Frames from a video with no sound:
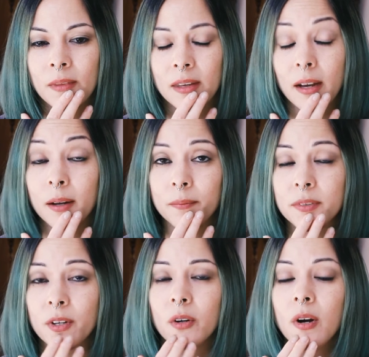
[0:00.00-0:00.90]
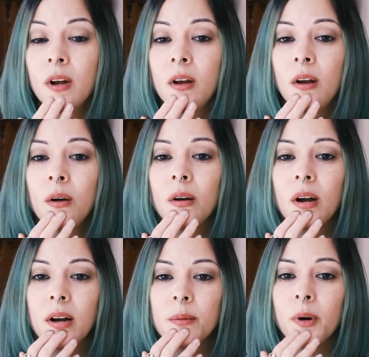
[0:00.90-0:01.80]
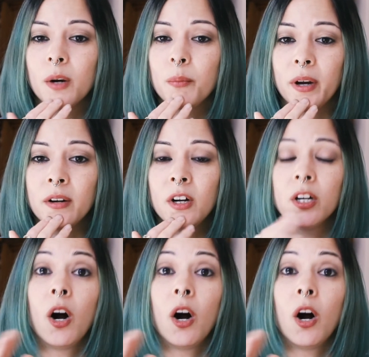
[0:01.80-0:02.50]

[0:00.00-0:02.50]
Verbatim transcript: yeah, so uh, Mark Bramhall.